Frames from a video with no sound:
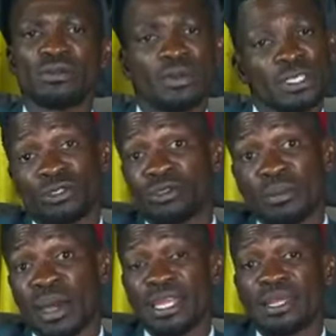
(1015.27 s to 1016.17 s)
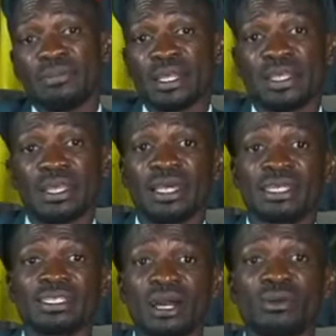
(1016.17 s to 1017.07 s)
But it reminded me that that
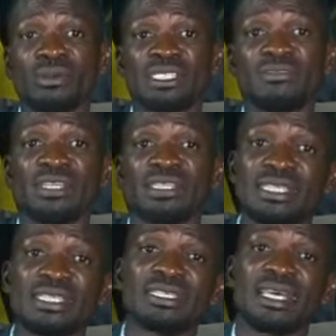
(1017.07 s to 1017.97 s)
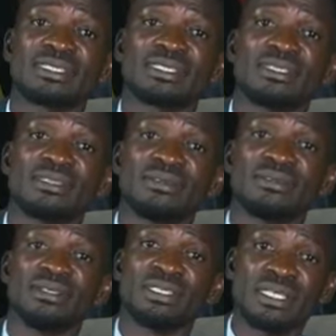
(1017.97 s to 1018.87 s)
is how Museveni sees us.
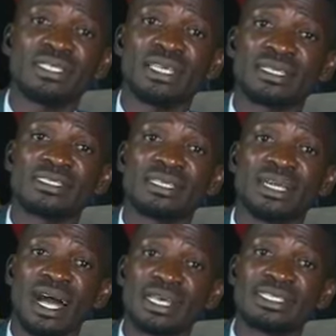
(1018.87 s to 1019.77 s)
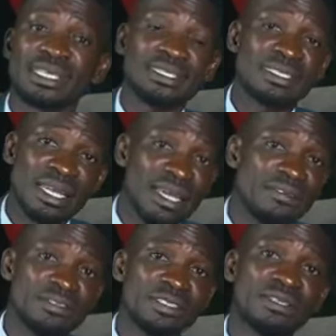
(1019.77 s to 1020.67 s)
He sees us as his
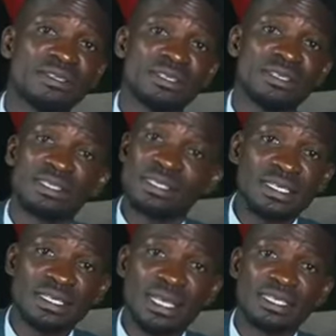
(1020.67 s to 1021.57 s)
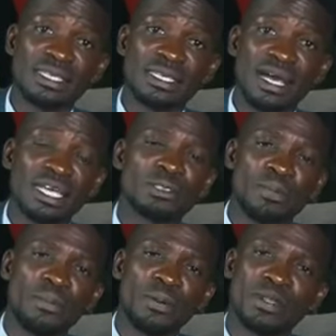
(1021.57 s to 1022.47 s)
slaves. He sees us as
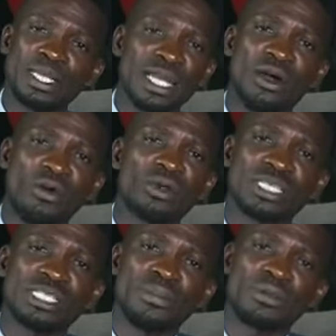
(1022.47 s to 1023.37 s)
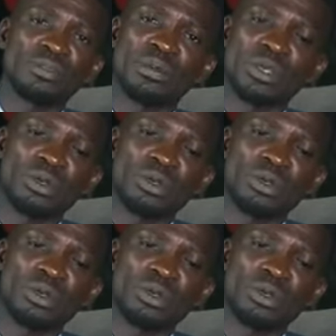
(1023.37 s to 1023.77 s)
people that are only supposed to be